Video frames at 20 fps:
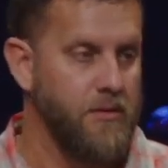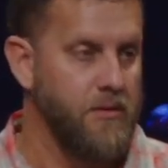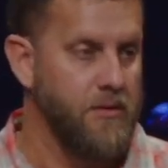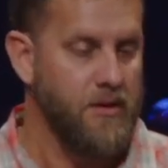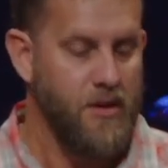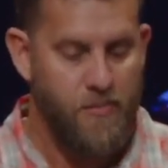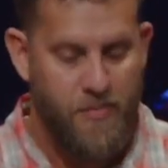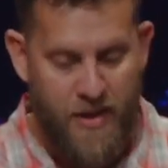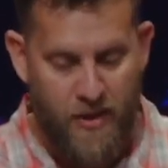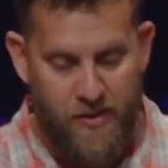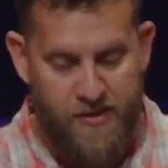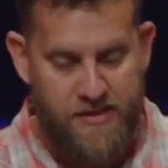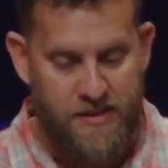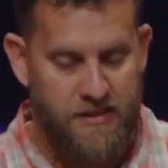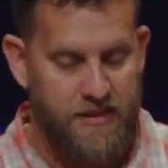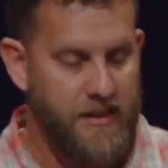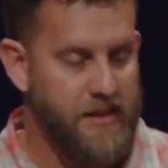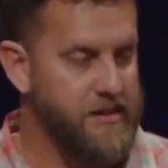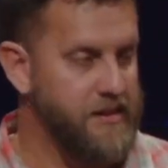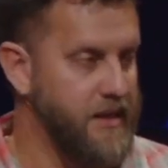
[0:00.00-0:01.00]
Comparison
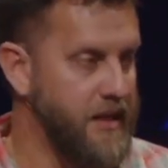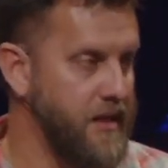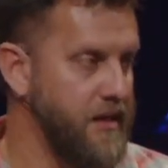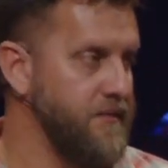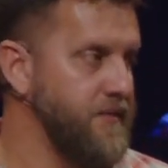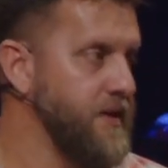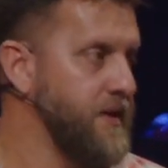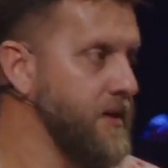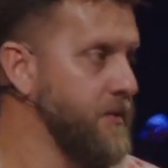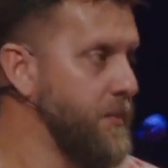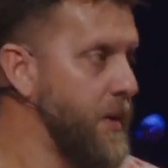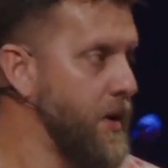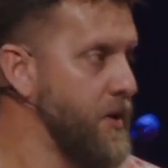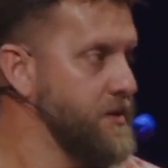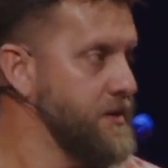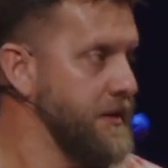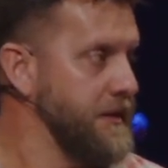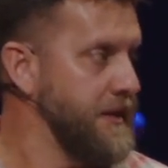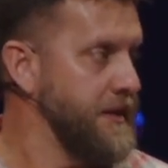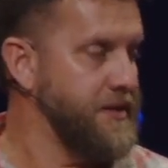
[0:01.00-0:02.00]
leads to envy.
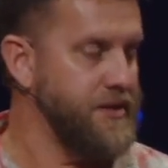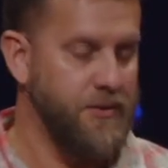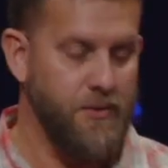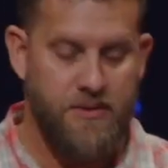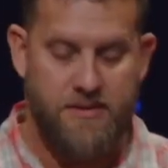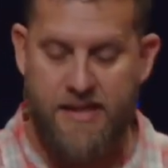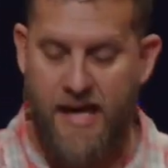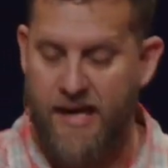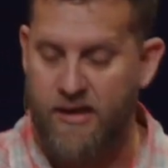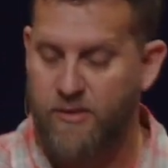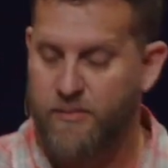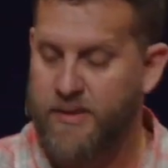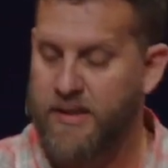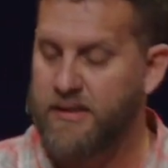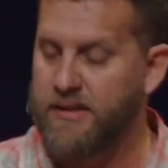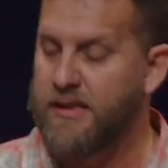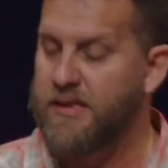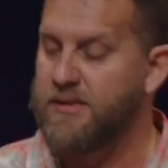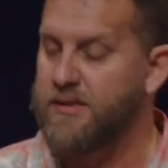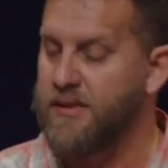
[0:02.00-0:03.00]
Comparison leads to entitlement. It
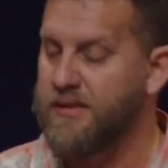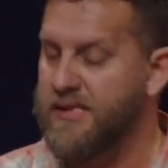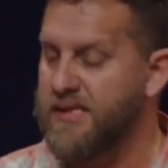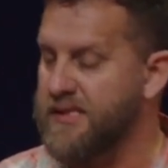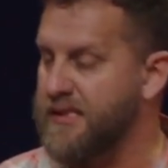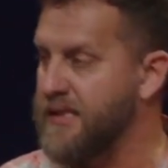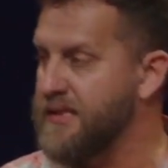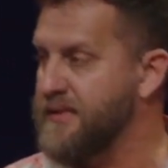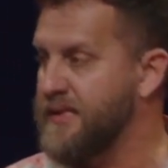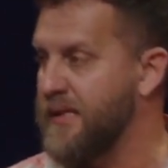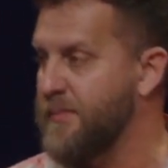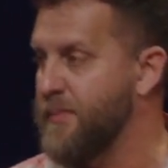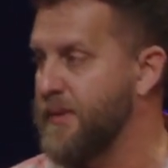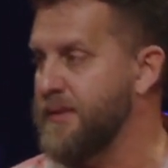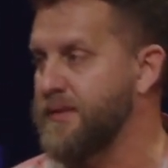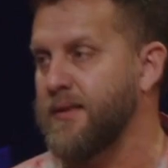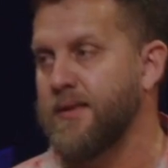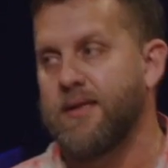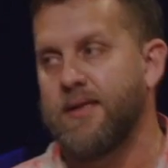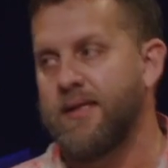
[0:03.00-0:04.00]
leads to
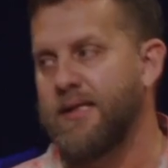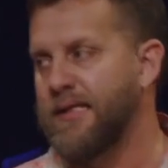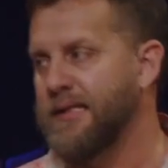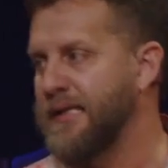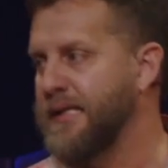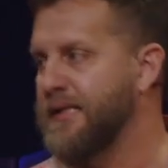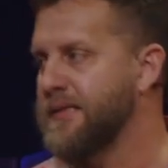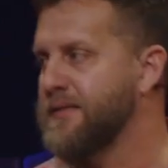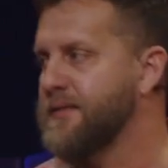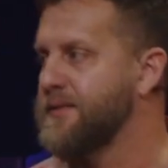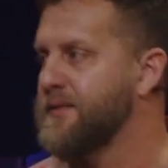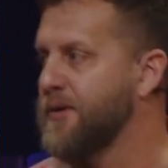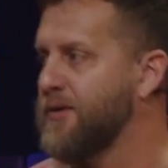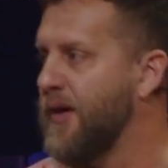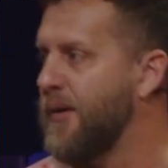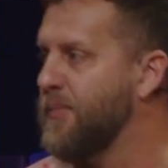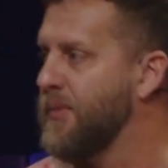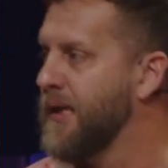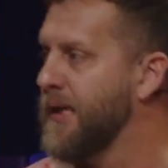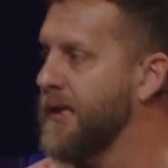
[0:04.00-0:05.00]
discontentment. It leads to
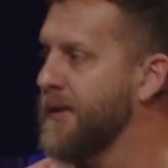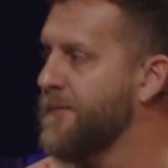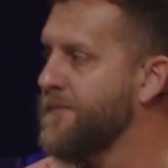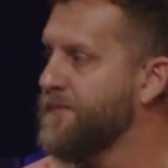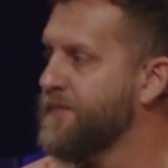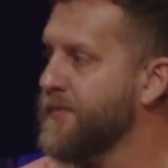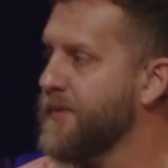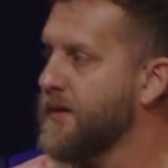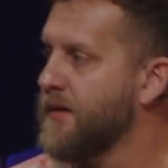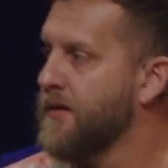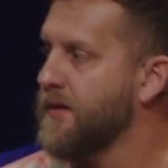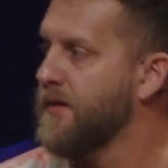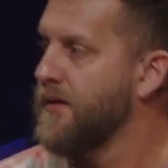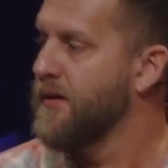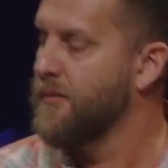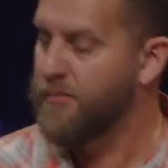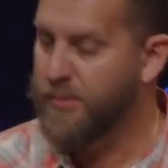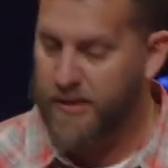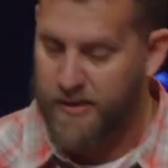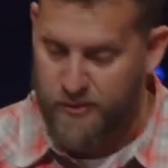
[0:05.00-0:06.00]
grumbling.
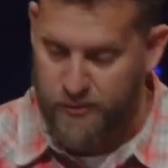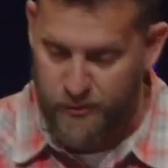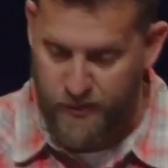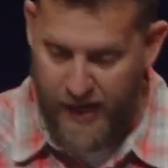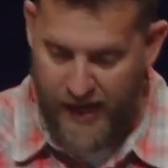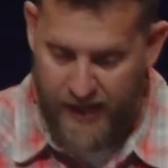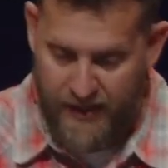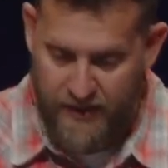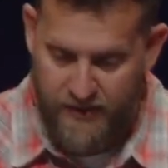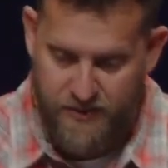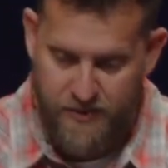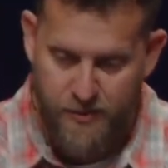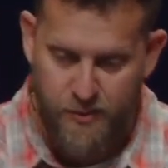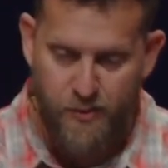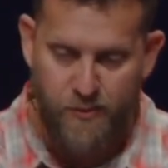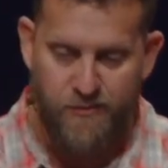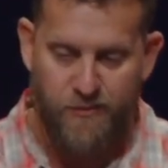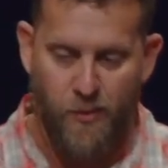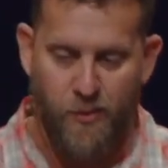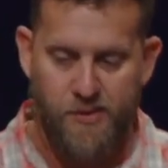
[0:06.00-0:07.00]
But
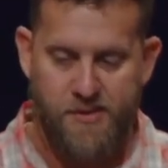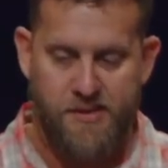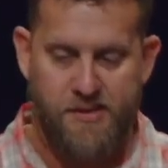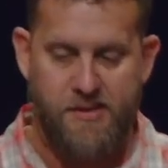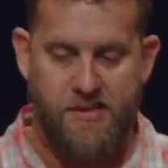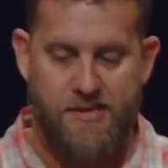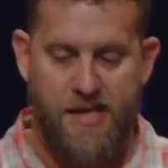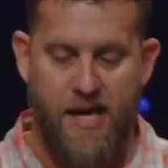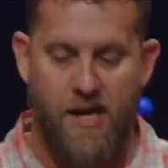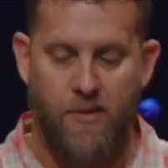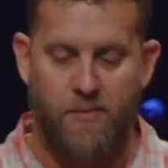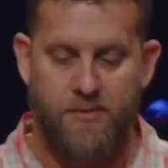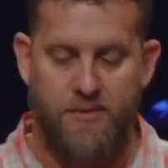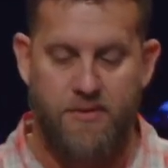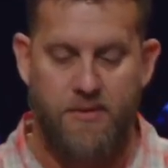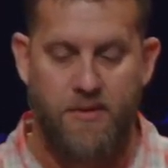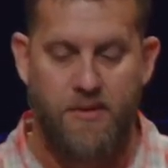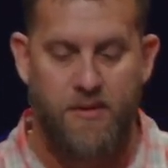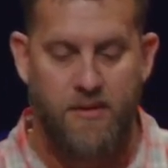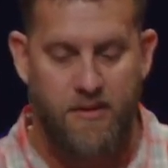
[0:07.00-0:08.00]
gratitude forces out
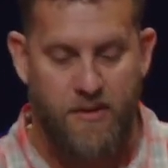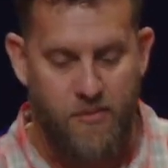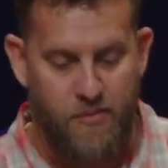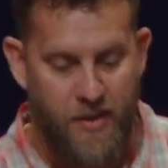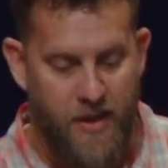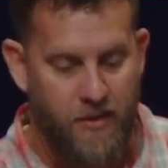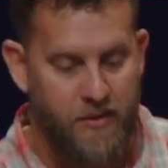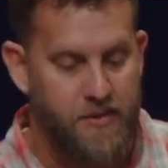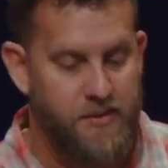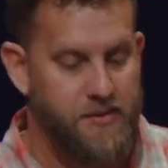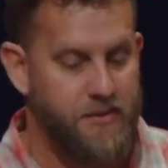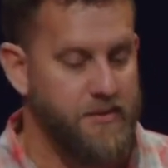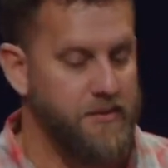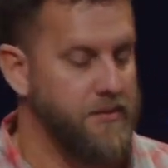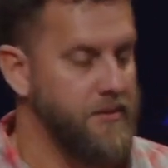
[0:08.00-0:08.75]
comparison.